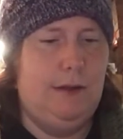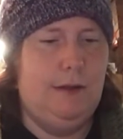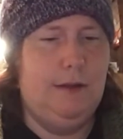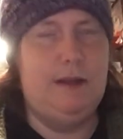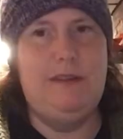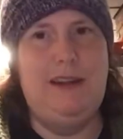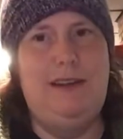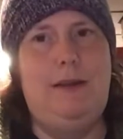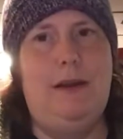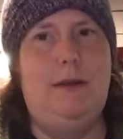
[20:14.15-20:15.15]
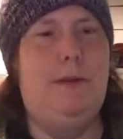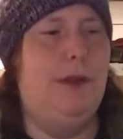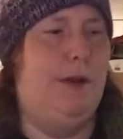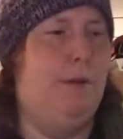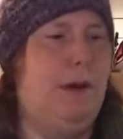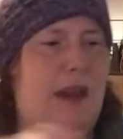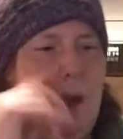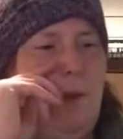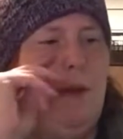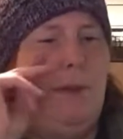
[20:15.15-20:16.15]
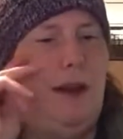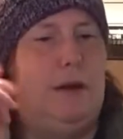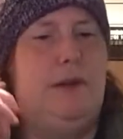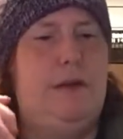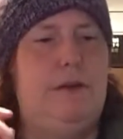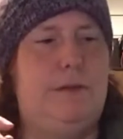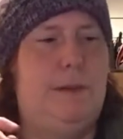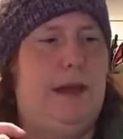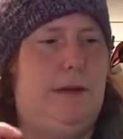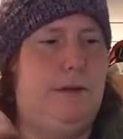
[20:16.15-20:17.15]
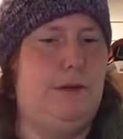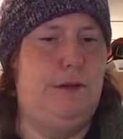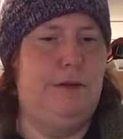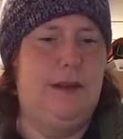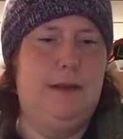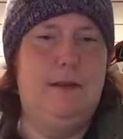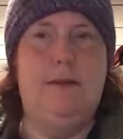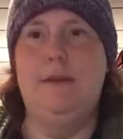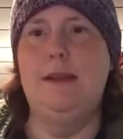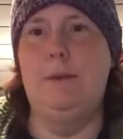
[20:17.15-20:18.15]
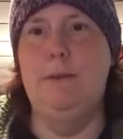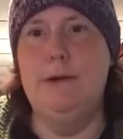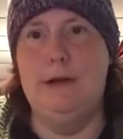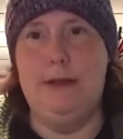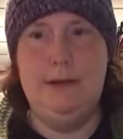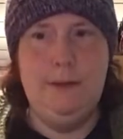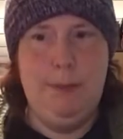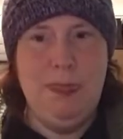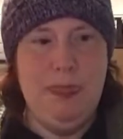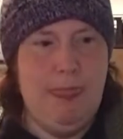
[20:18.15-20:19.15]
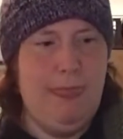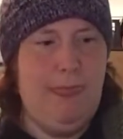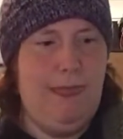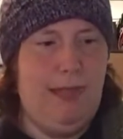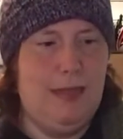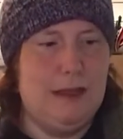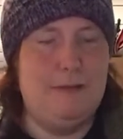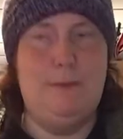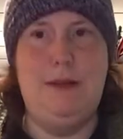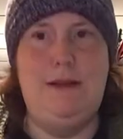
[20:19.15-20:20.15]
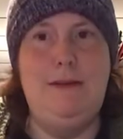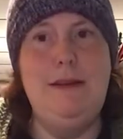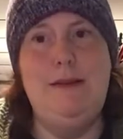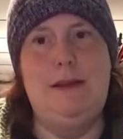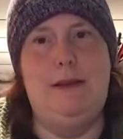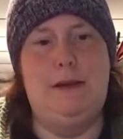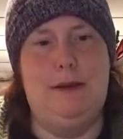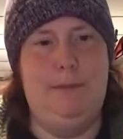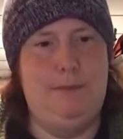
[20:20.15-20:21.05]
Because like I said, the one came in a pair, so I just made 2 sets of the same one. Because it made sense at the time.